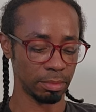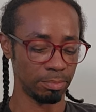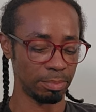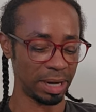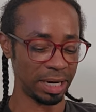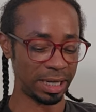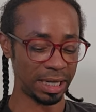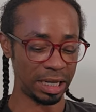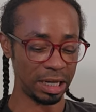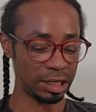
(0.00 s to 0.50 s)

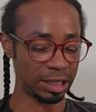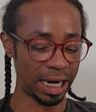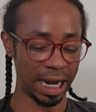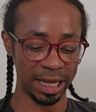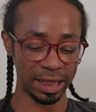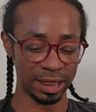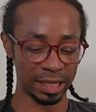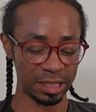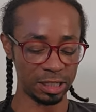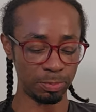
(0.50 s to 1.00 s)
But here
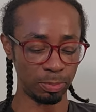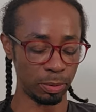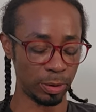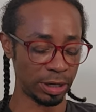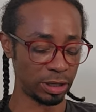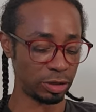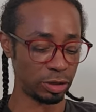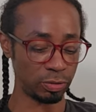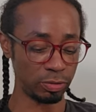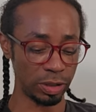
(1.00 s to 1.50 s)
at this
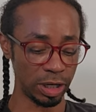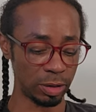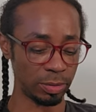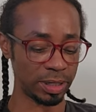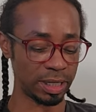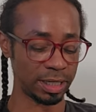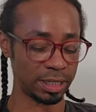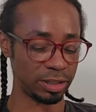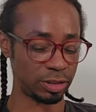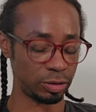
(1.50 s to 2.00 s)
point, you know
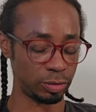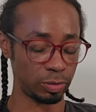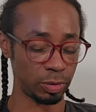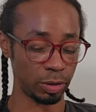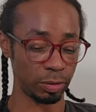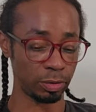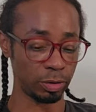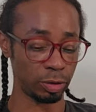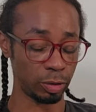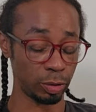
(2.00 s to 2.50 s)
what it is you
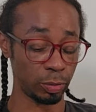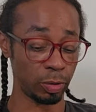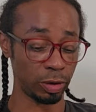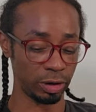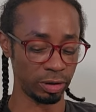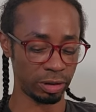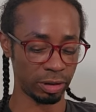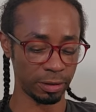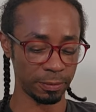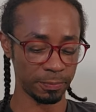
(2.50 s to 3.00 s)
know you're
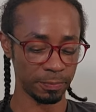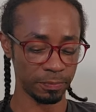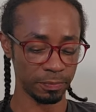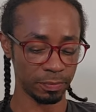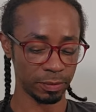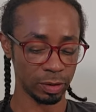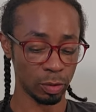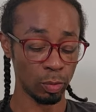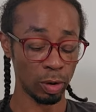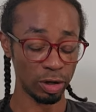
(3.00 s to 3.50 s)
worth,
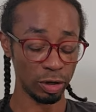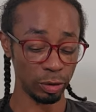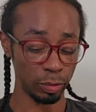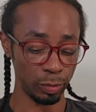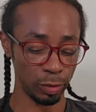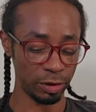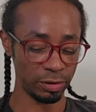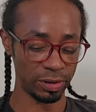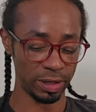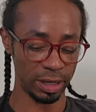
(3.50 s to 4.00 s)
what you're
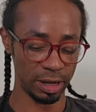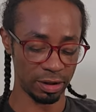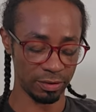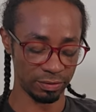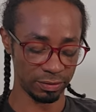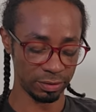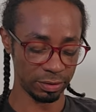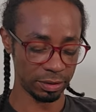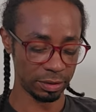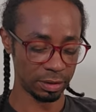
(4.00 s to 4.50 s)
worthy
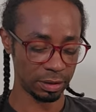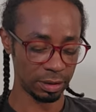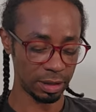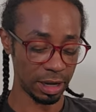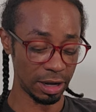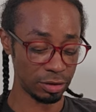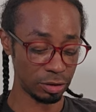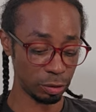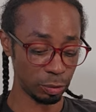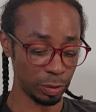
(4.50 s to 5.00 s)
of,
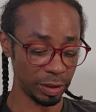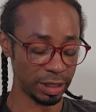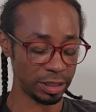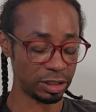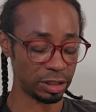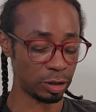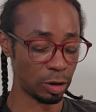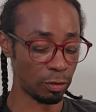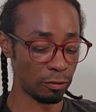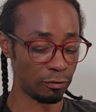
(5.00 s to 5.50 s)
and you're willing
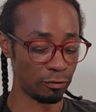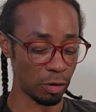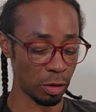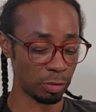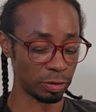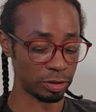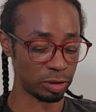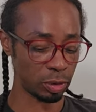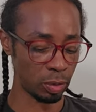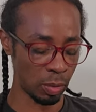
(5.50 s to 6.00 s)
to go
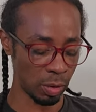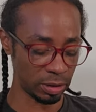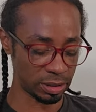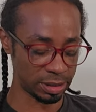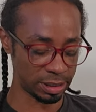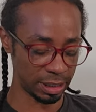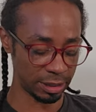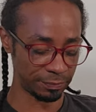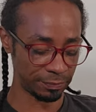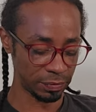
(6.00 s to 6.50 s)
forward
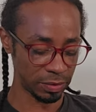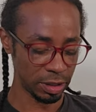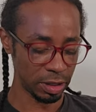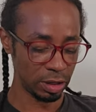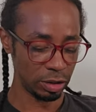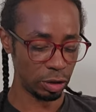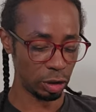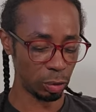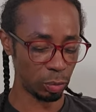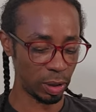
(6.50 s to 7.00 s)
towards it.
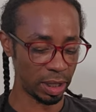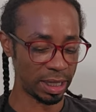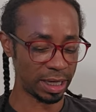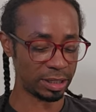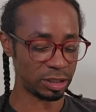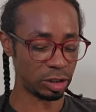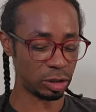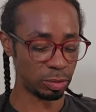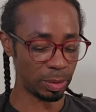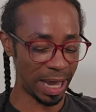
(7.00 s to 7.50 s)
You're
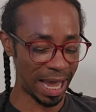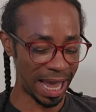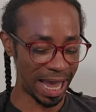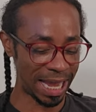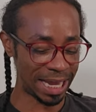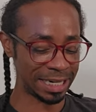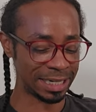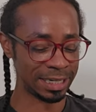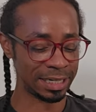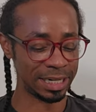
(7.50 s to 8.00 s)
willing to
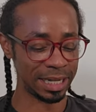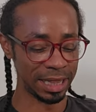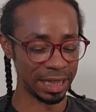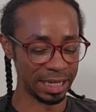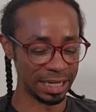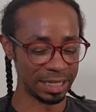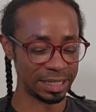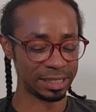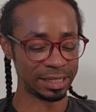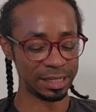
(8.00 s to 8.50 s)
end
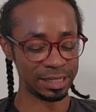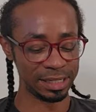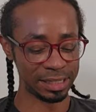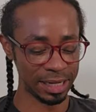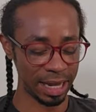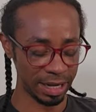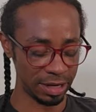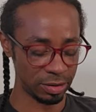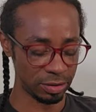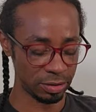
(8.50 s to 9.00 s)
these
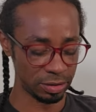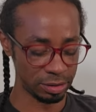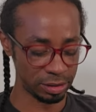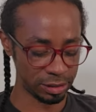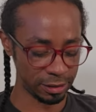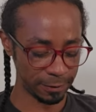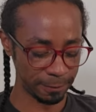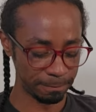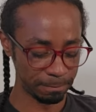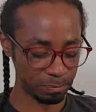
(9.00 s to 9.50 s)

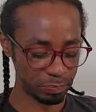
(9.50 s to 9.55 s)
cycles,